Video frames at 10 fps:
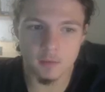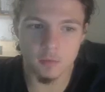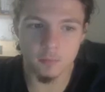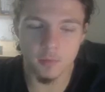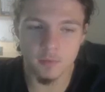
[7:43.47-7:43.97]

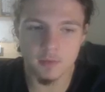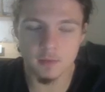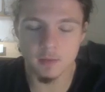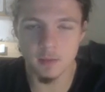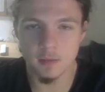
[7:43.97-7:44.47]
on
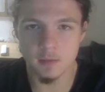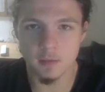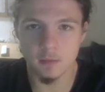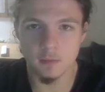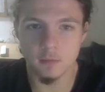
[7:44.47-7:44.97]

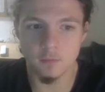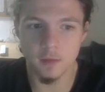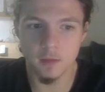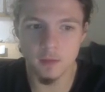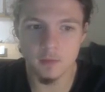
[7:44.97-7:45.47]
parasitizing the
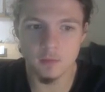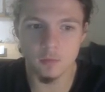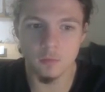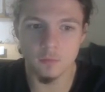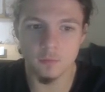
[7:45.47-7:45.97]
vines
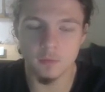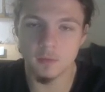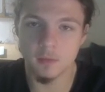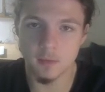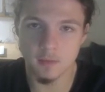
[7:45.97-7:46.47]
of the
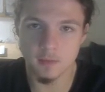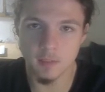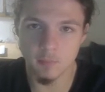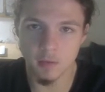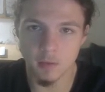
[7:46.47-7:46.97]

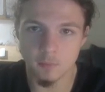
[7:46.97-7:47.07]
Tetrastigma